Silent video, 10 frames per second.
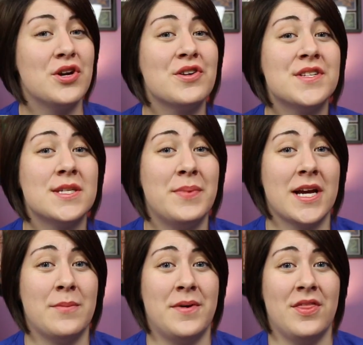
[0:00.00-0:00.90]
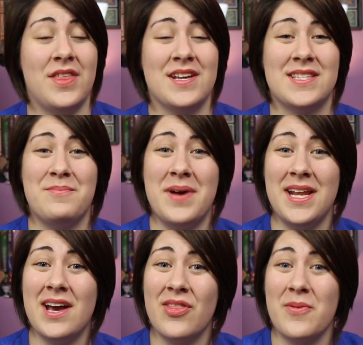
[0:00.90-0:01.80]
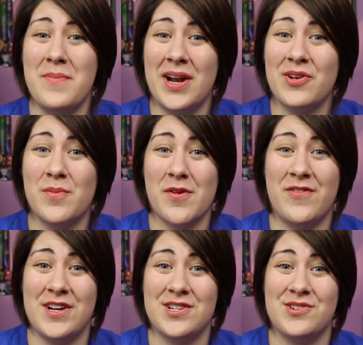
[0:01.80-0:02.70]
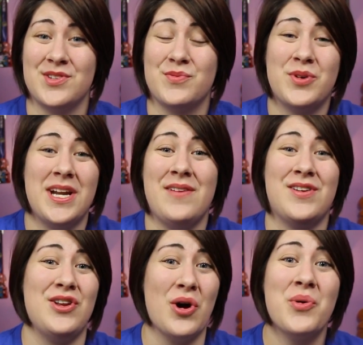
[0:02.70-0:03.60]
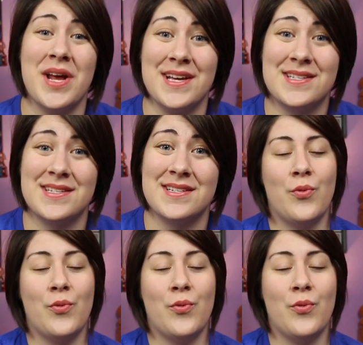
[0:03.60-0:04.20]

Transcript: nurses pick up on things that many other medical professionals wouldn't even notice.